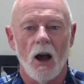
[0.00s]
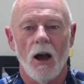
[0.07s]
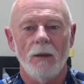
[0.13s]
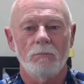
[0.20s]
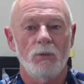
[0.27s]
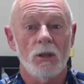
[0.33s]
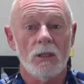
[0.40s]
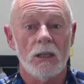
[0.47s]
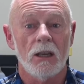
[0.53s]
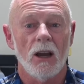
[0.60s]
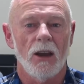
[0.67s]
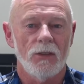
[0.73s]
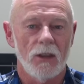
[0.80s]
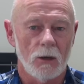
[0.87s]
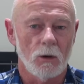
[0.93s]
I
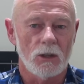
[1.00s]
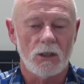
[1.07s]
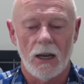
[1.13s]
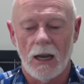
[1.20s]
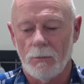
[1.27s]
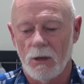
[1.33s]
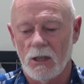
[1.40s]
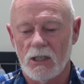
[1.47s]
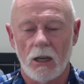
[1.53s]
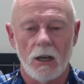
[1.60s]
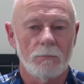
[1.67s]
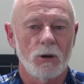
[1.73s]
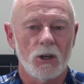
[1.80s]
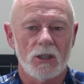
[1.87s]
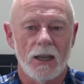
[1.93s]
think what's going to happen is they're going
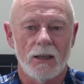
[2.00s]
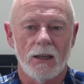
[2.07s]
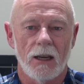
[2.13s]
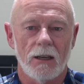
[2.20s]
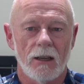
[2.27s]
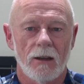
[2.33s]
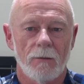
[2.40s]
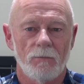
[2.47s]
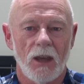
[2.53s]
to push that date out.